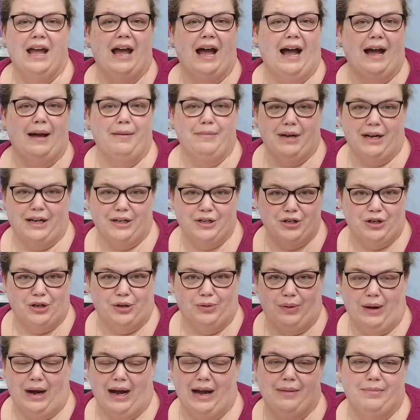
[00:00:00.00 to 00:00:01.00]
I'm not sure
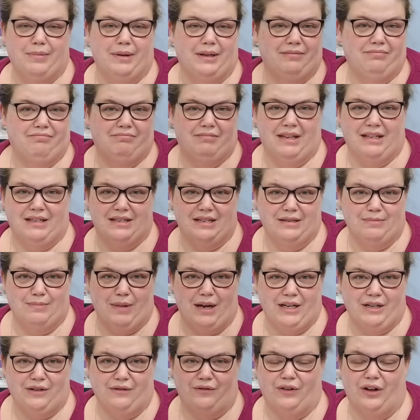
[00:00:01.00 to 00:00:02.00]
why, but this is
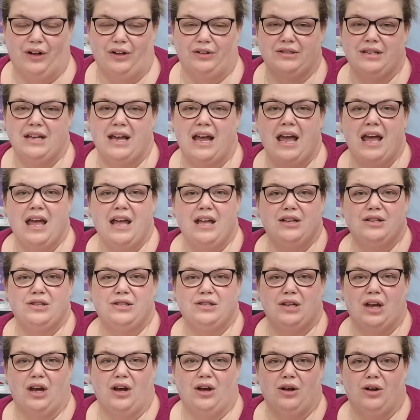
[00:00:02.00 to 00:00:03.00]
my default.
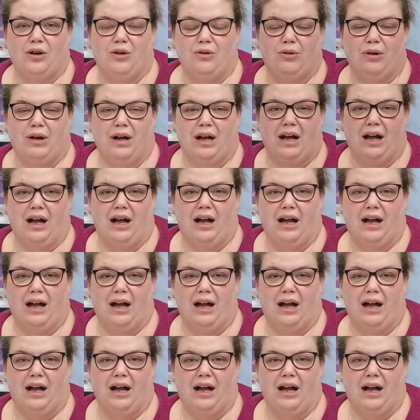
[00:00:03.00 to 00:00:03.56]
So